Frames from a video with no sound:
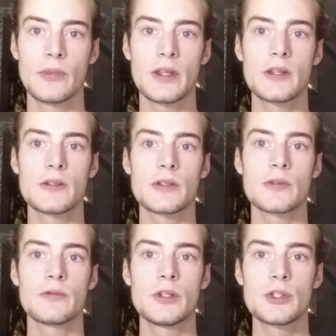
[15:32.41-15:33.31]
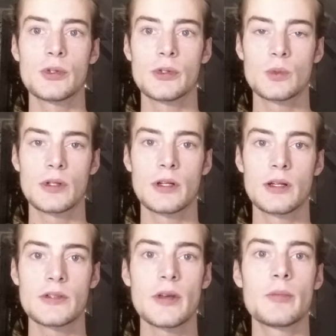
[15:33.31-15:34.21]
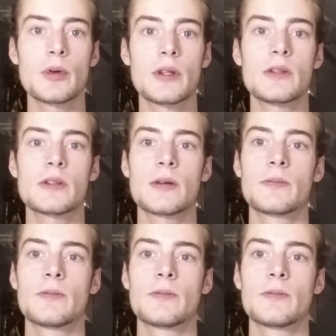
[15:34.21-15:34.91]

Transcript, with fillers: That is a virtuous one, a sapurisa.